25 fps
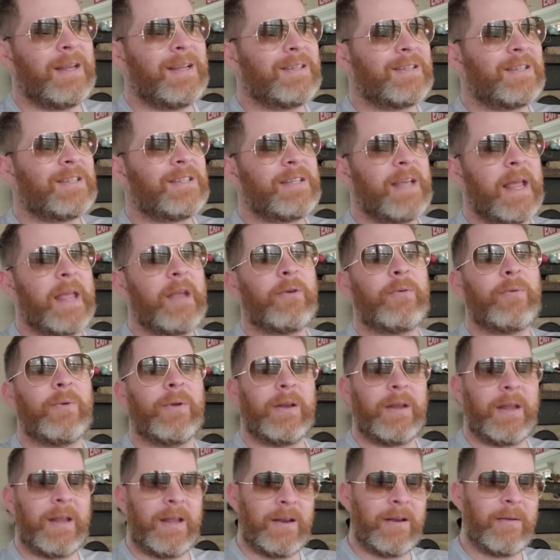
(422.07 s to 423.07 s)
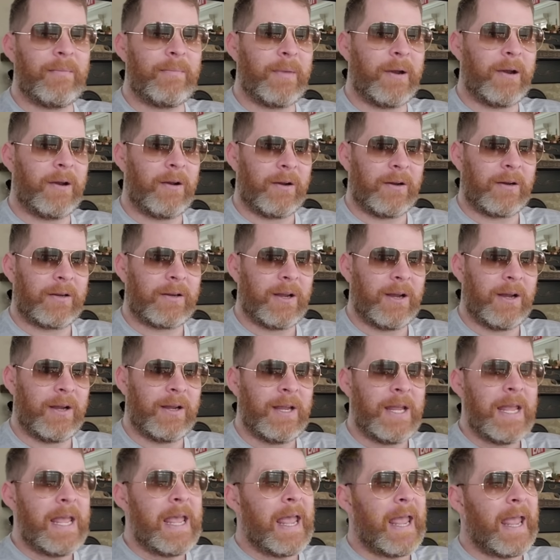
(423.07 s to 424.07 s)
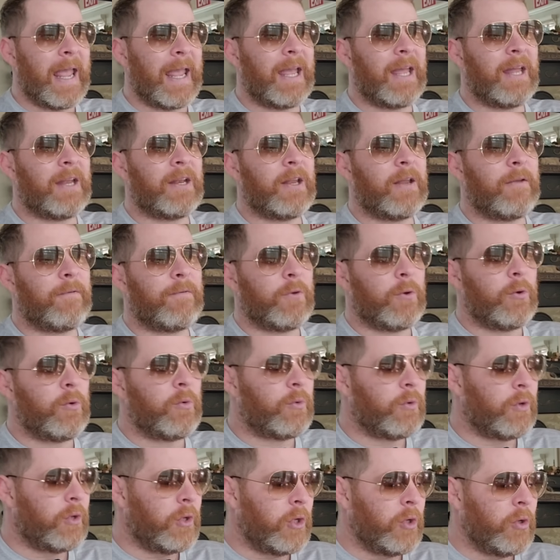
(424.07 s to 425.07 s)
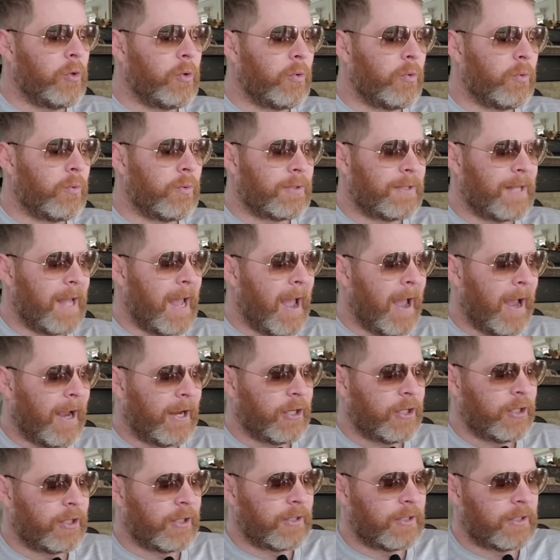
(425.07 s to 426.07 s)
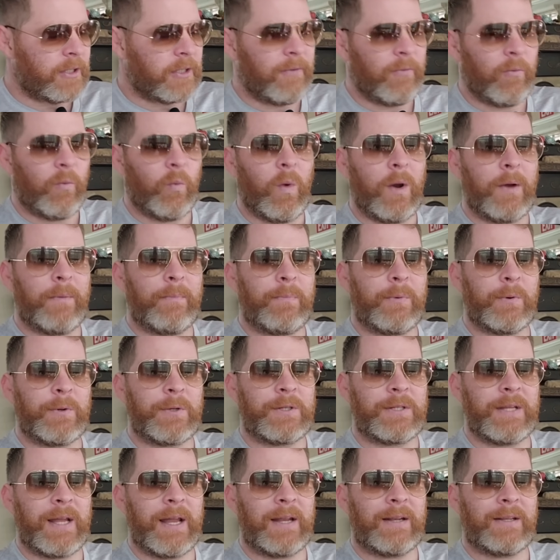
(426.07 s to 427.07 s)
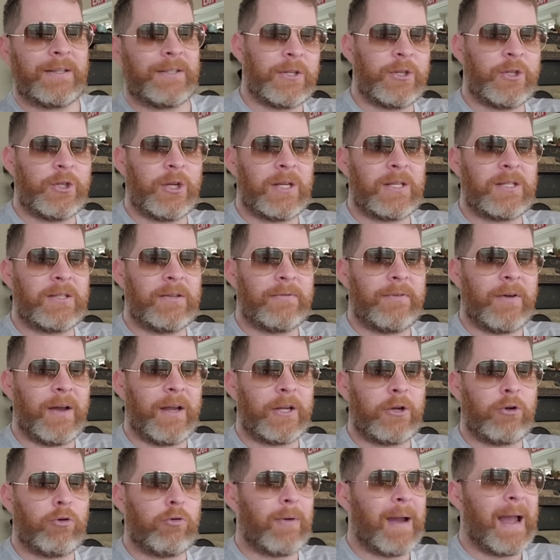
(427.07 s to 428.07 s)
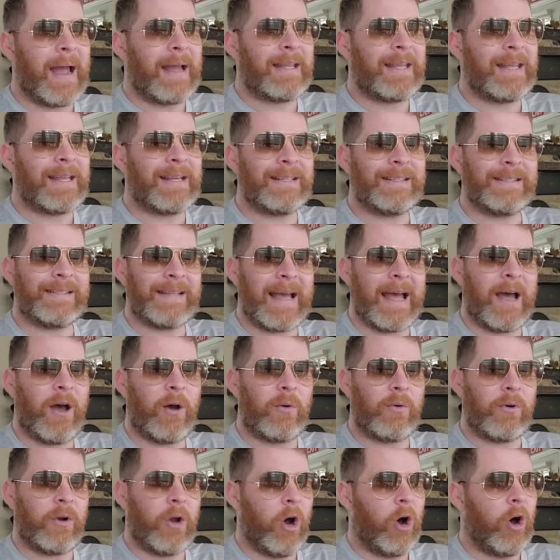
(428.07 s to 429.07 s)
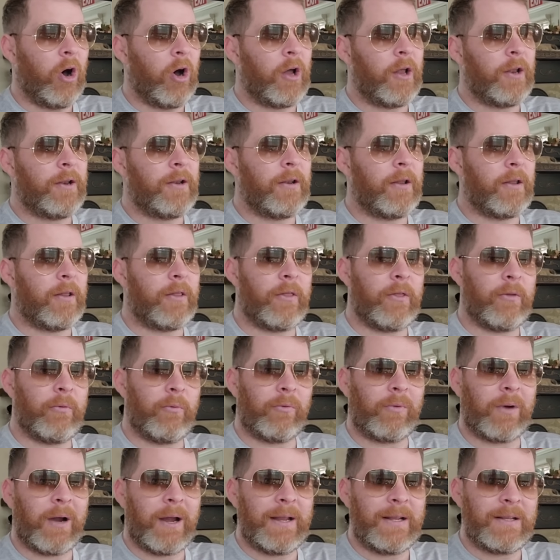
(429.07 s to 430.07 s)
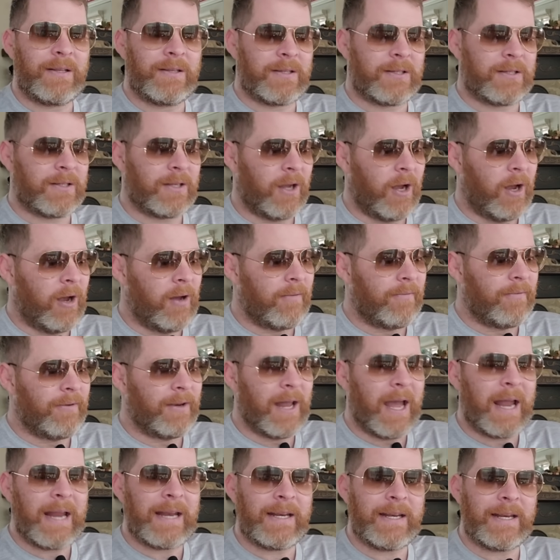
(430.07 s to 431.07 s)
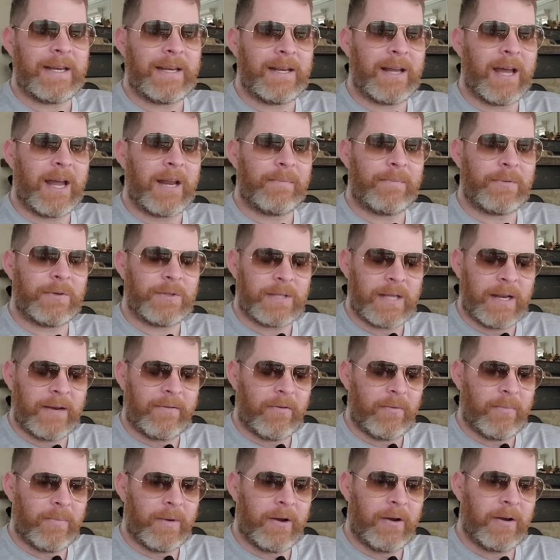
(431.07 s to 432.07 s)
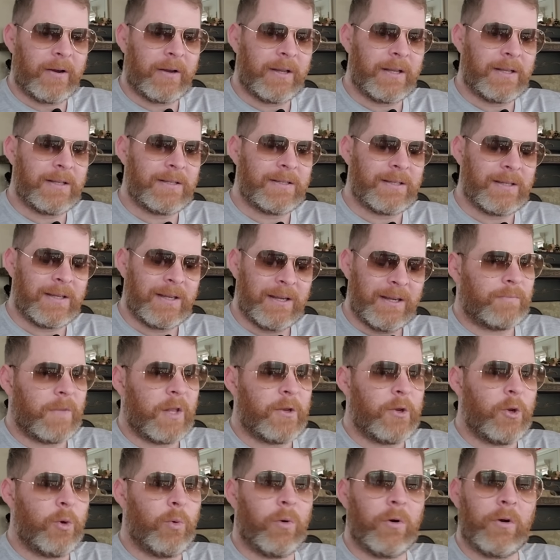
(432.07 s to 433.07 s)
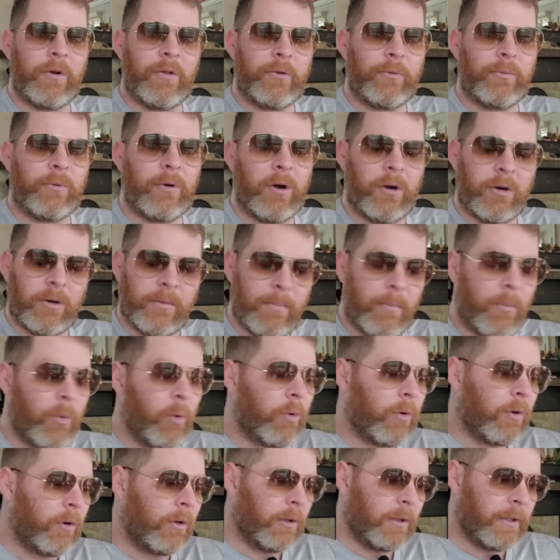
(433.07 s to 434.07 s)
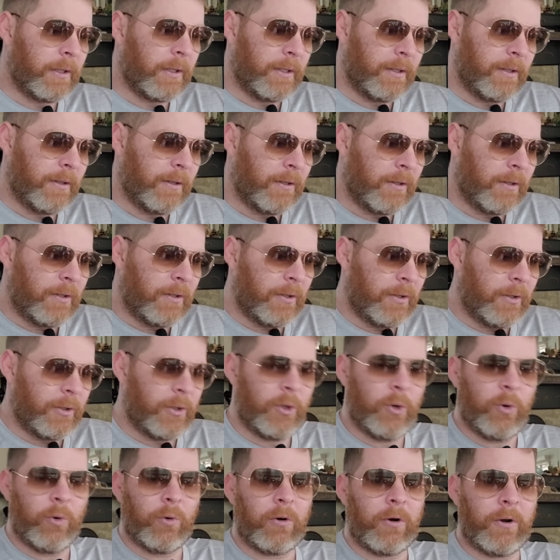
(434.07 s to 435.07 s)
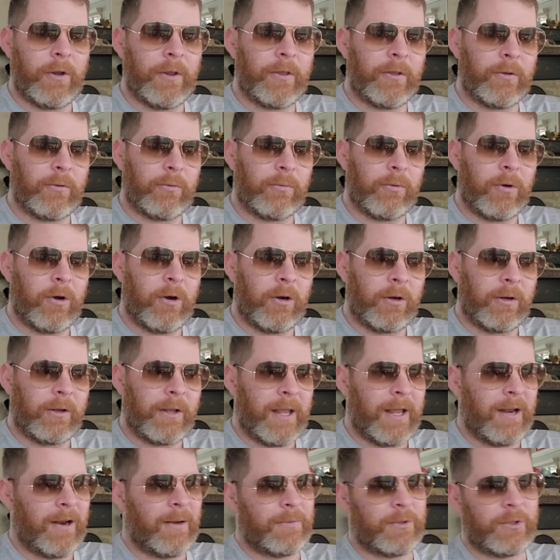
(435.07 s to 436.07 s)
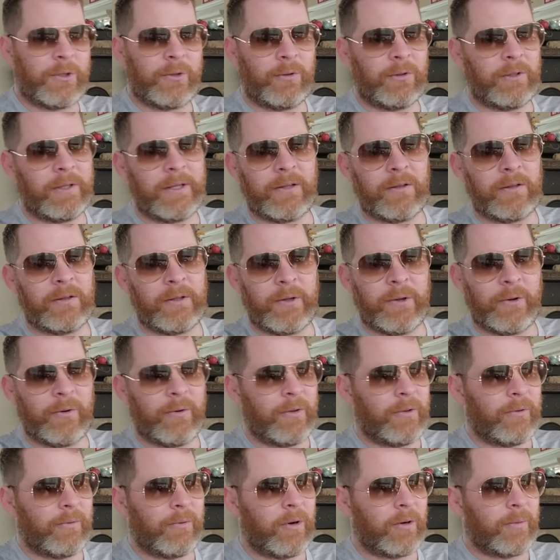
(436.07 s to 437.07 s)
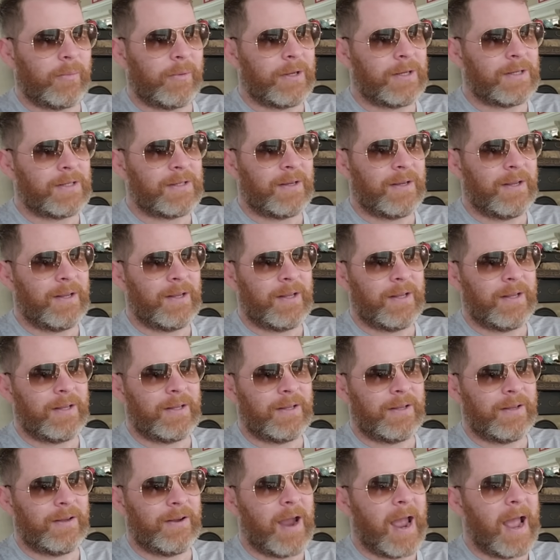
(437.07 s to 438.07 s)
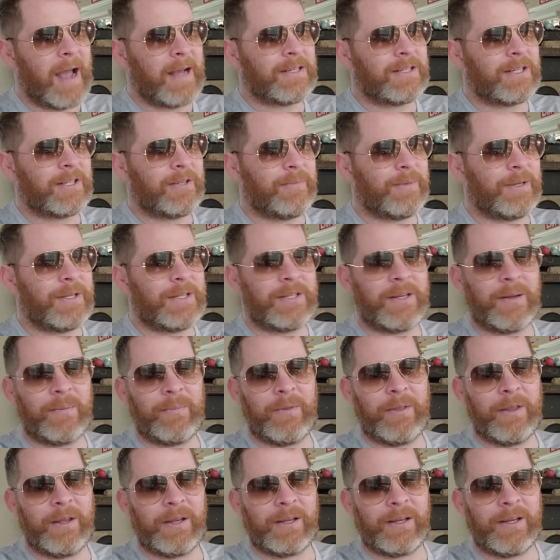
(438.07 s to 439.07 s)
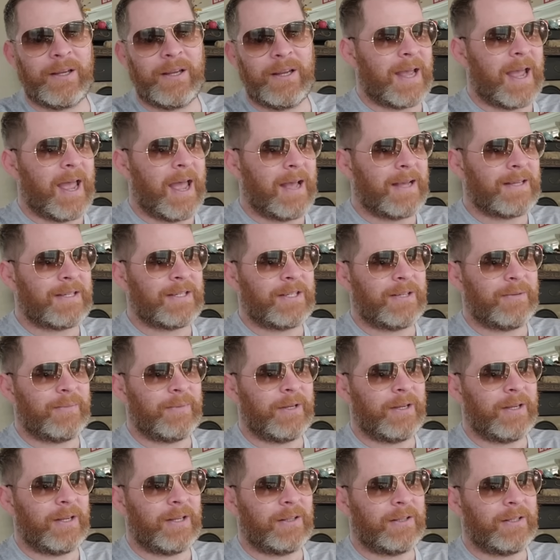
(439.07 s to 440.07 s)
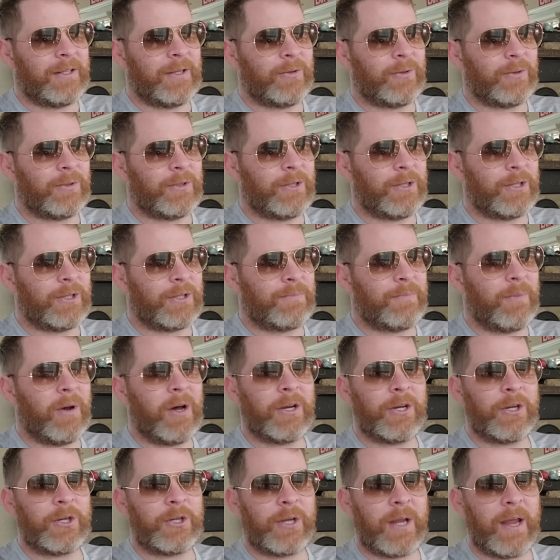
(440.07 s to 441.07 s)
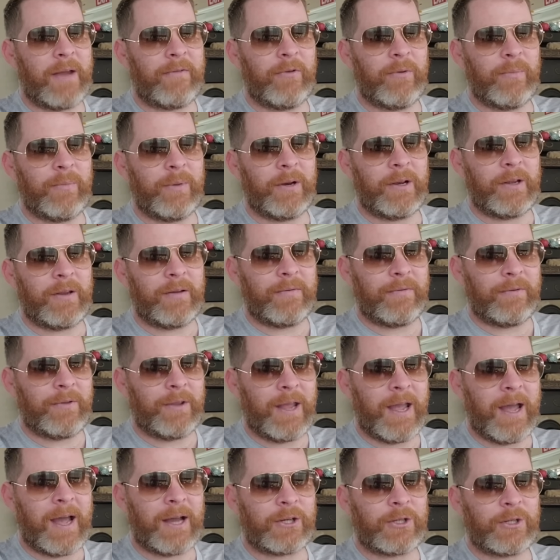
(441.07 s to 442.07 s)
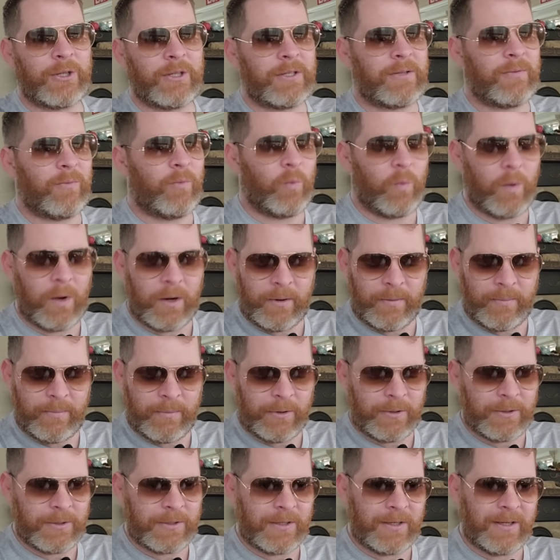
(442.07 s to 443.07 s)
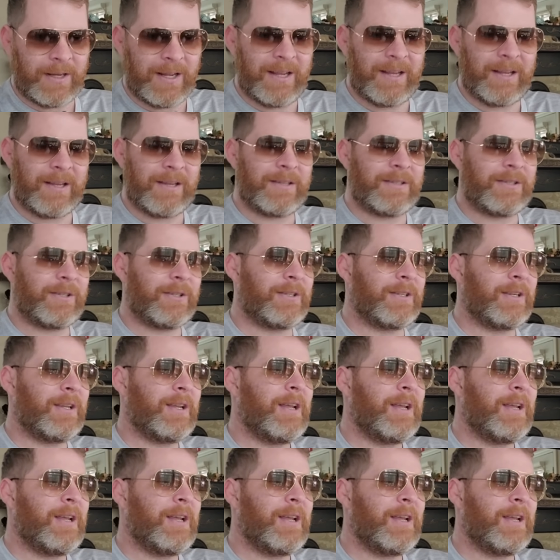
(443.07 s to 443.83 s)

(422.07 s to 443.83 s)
is sacred in America. And if you use the actions of 1% to justify cracking down on the rights of 99% of Americans, then you are in the wrong. Morally, you're in the wrong. And I'm sure legally you're in the wrong, because there has to be something. It has to be illegal to just punish everybody for the actions of one person. It's